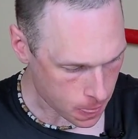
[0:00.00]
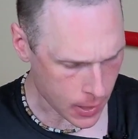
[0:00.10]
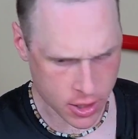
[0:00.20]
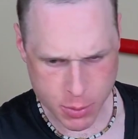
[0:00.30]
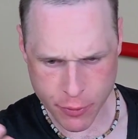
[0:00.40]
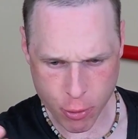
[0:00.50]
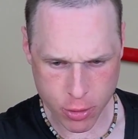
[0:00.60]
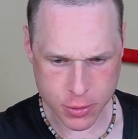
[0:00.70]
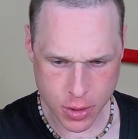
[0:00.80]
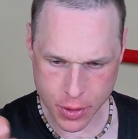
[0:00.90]
Because before I
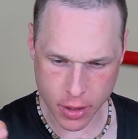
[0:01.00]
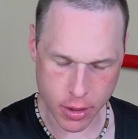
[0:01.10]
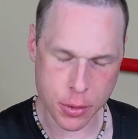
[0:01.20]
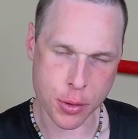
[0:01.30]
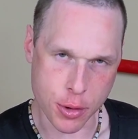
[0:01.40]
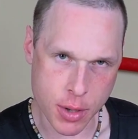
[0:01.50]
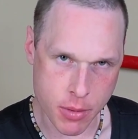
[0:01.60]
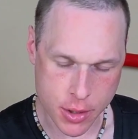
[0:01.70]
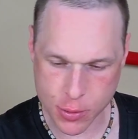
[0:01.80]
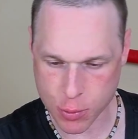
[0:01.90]
used to think like 30
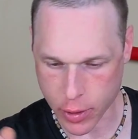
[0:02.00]
minutes was